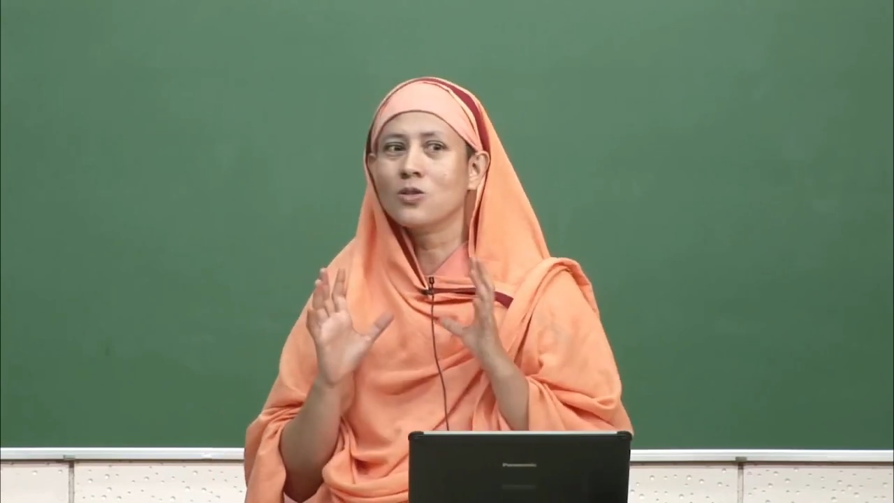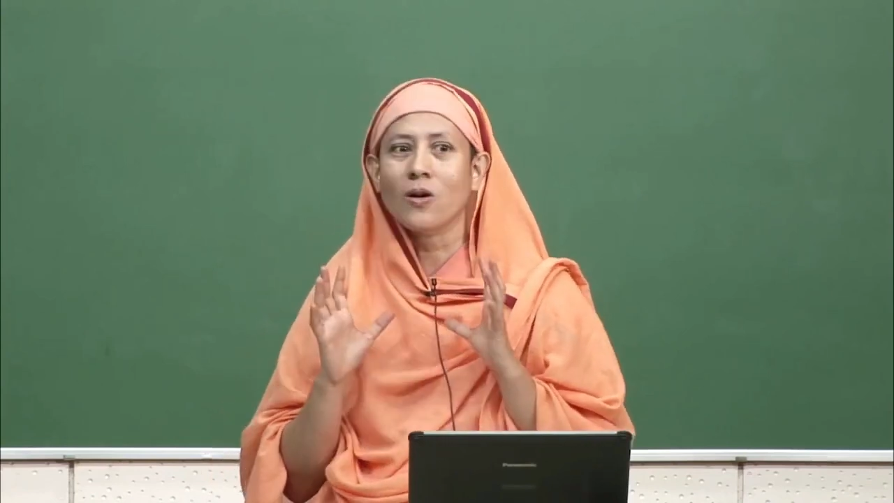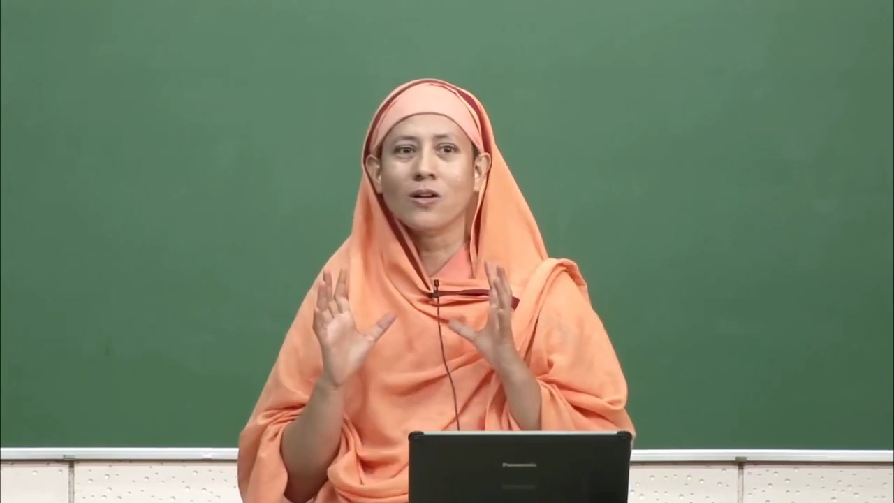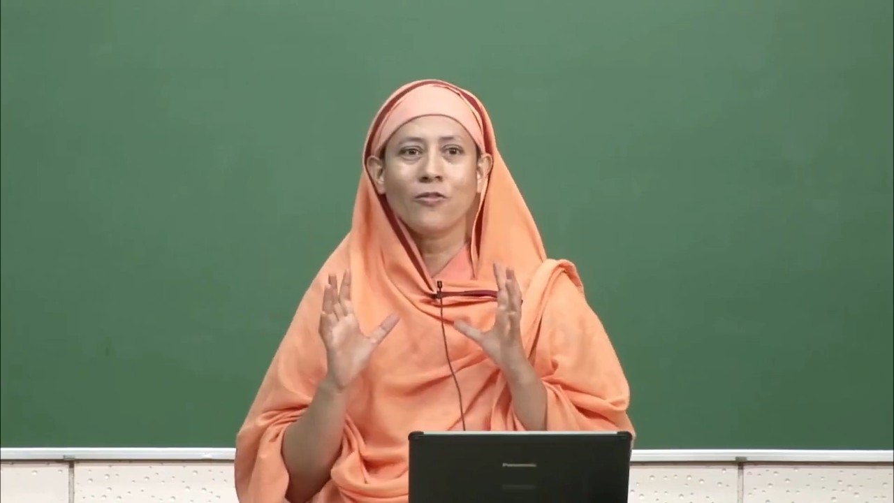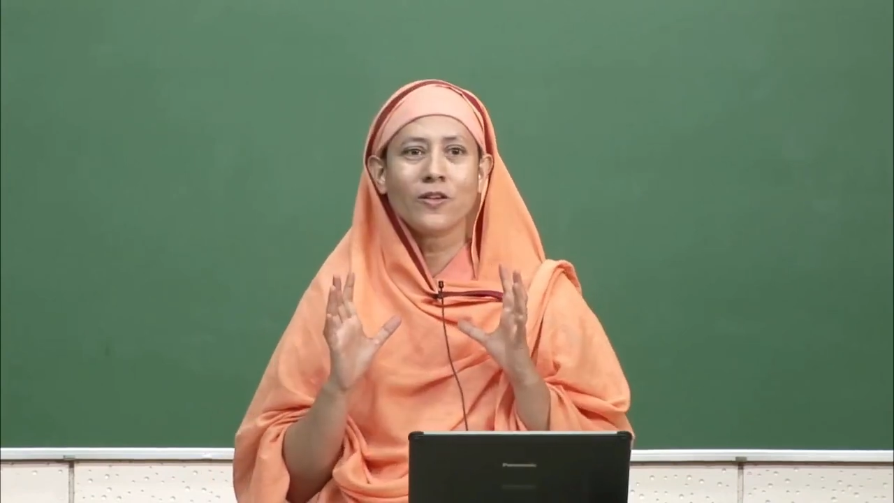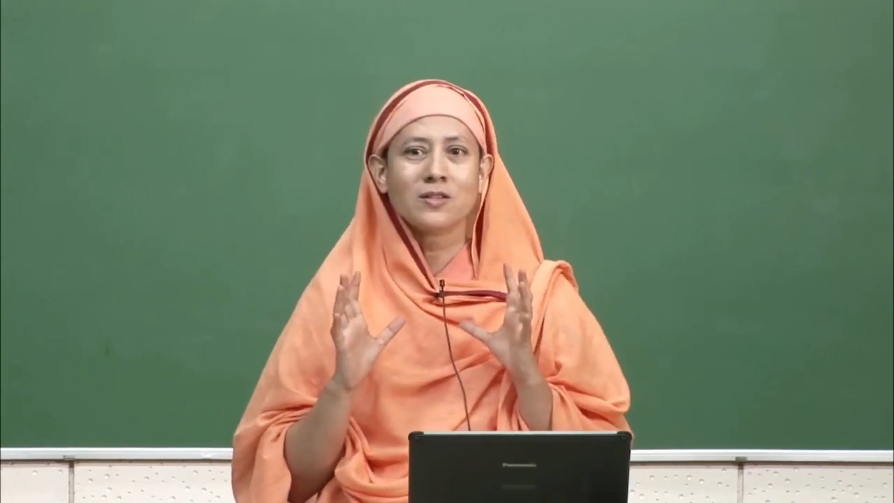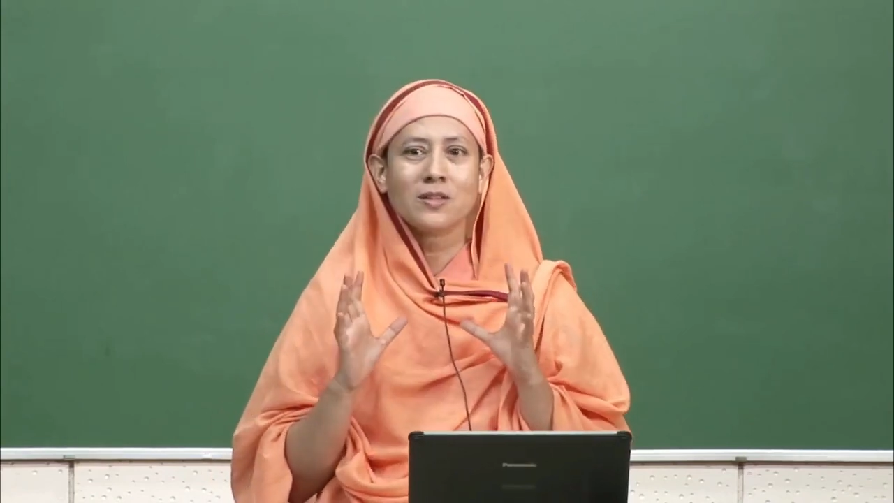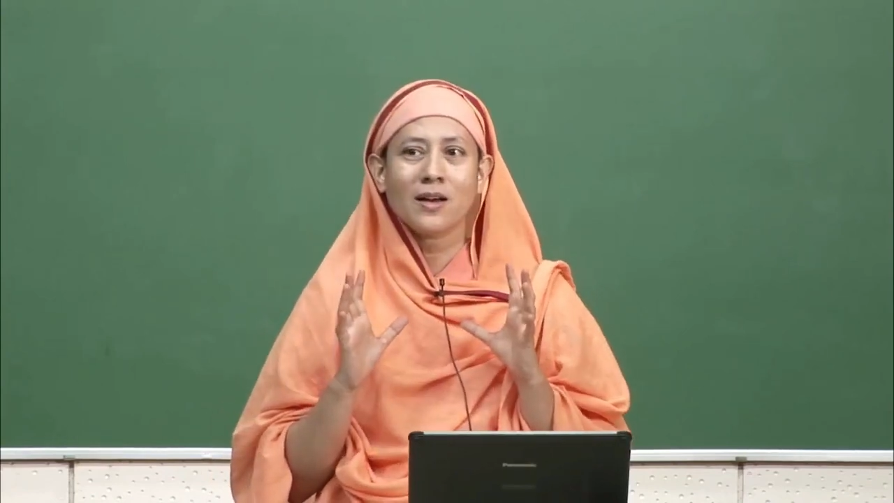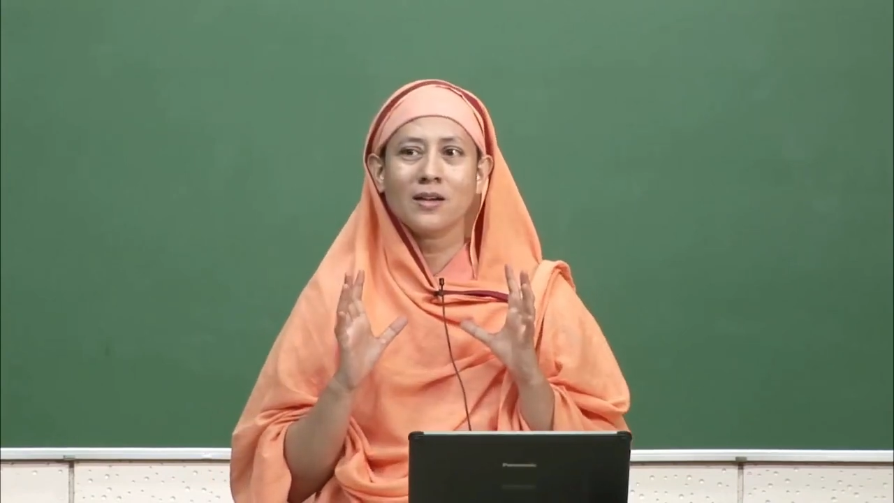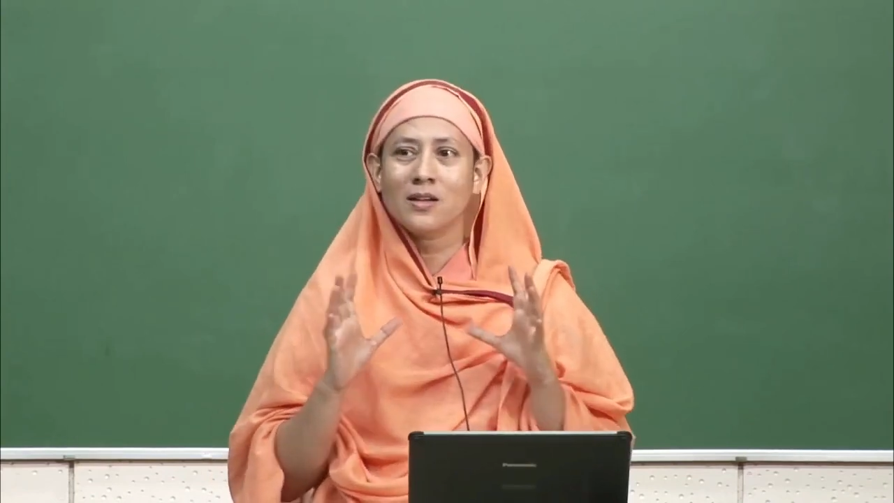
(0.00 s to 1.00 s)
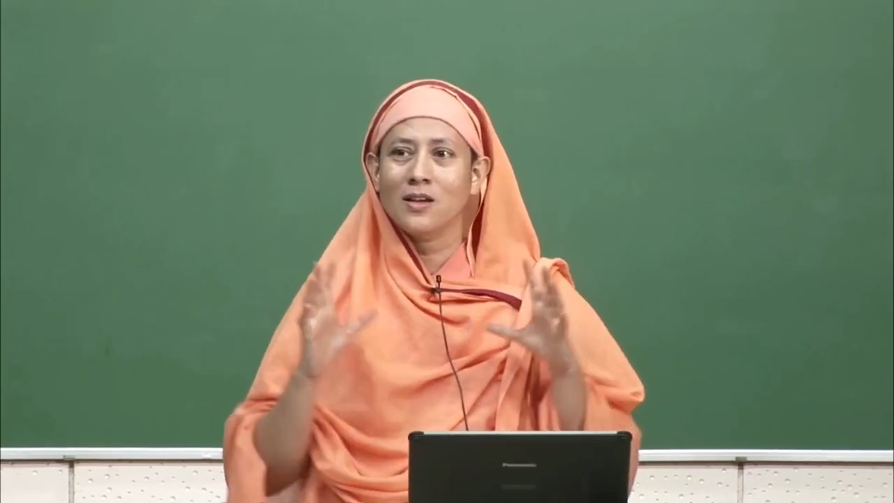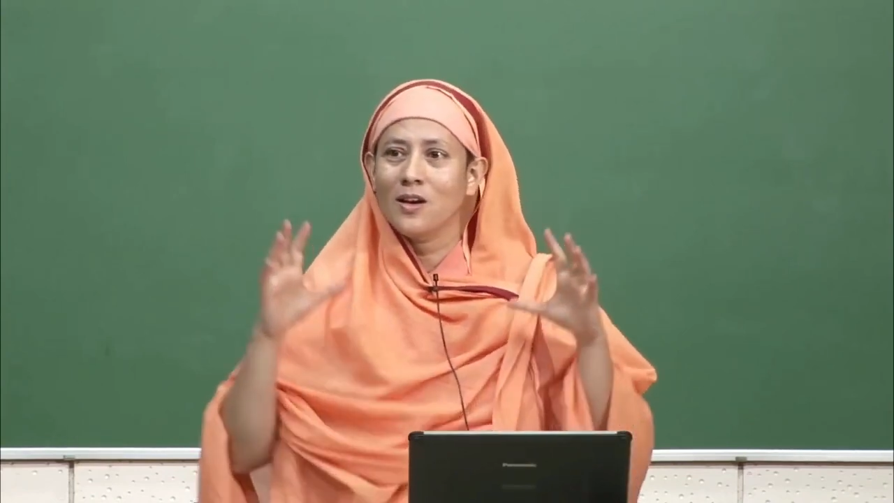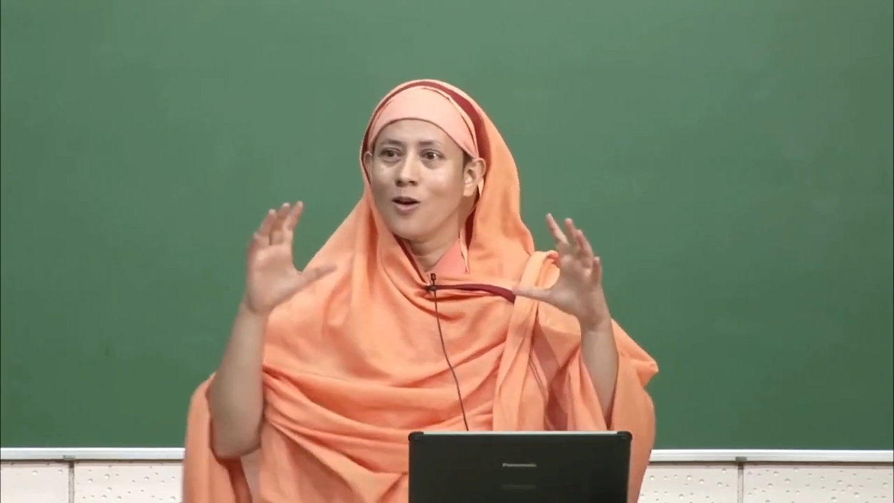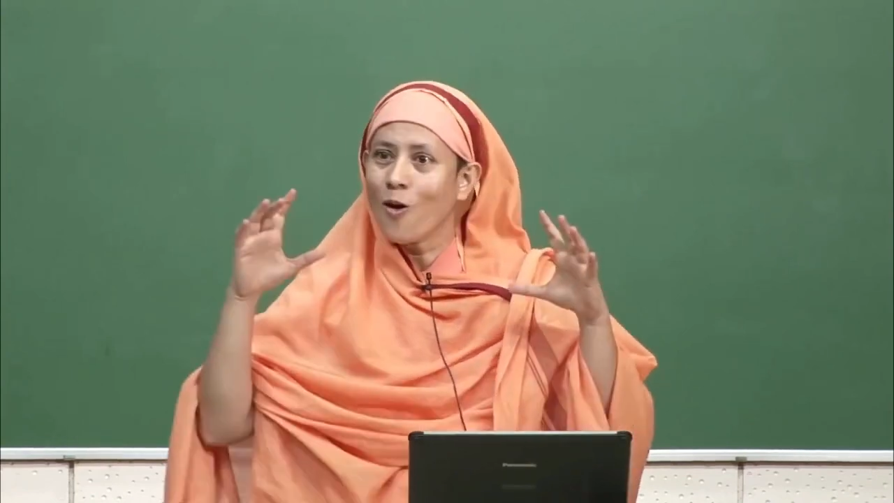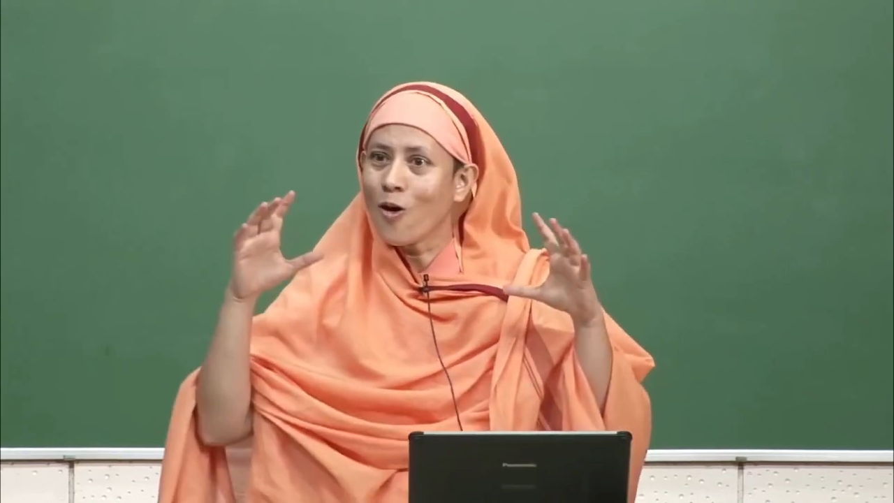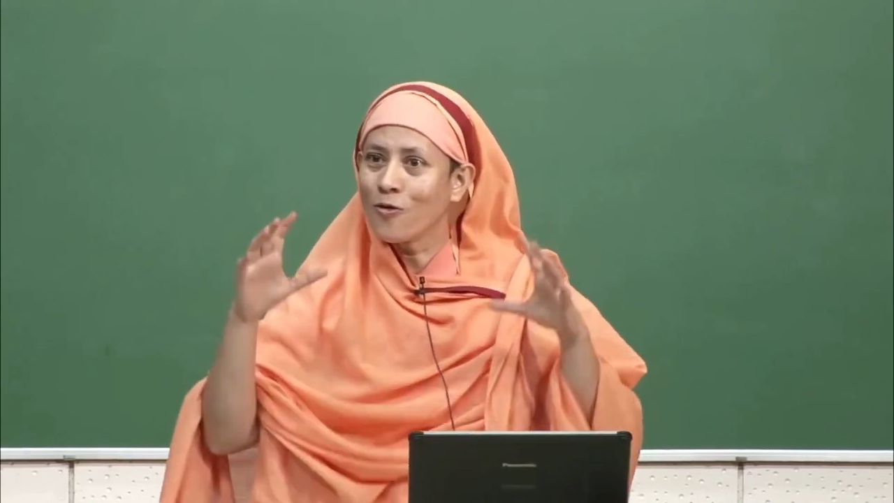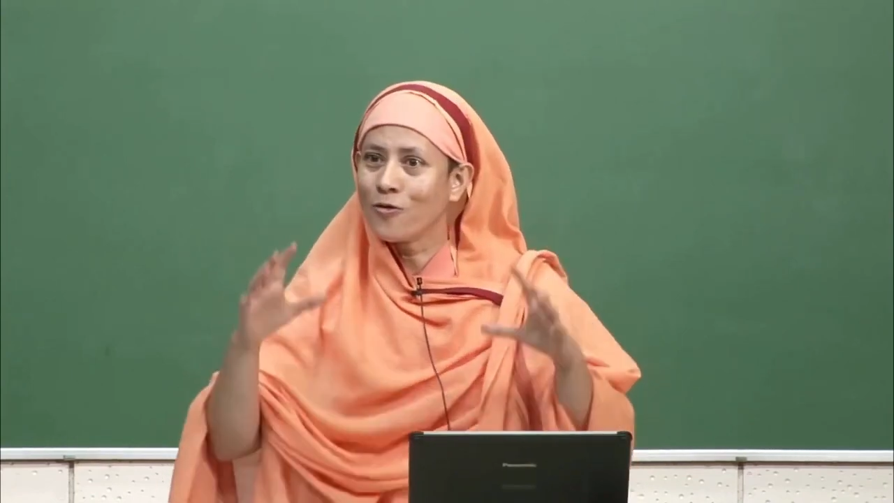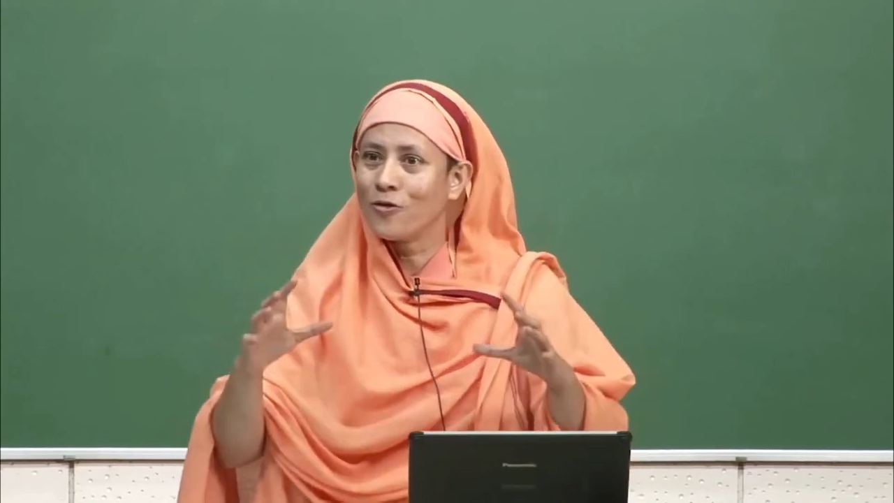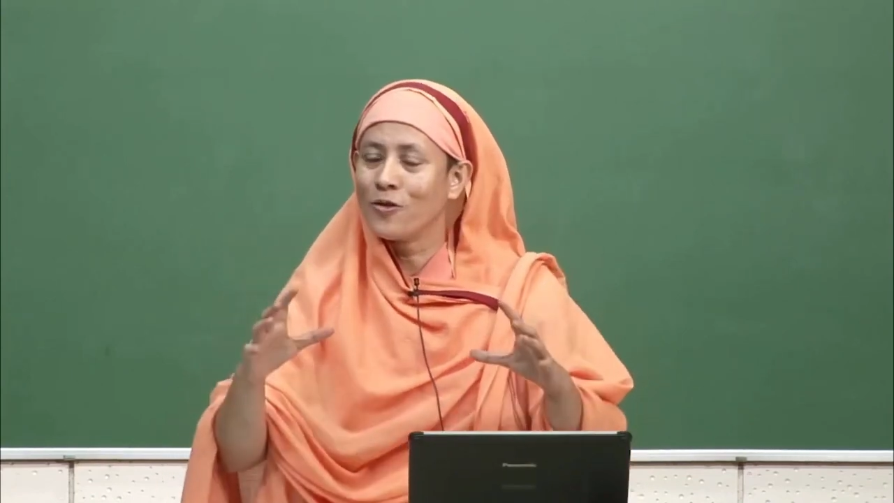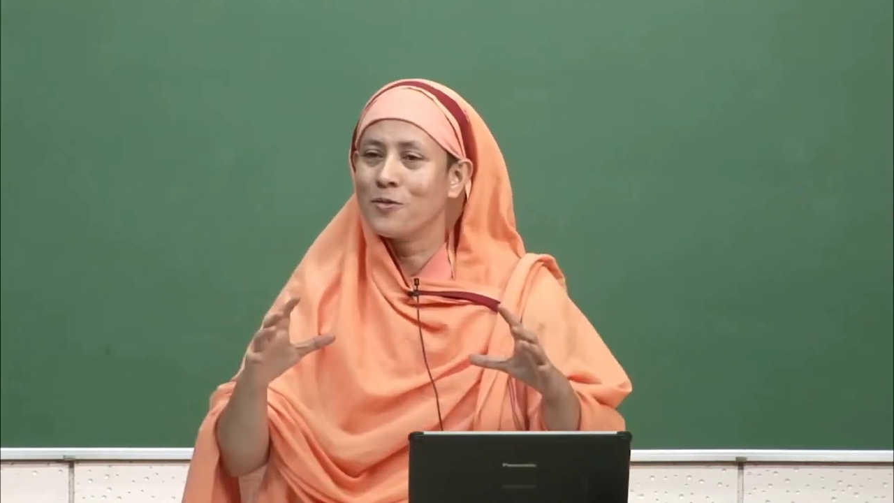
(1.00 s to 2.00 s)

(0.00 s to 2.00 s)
horrific sight of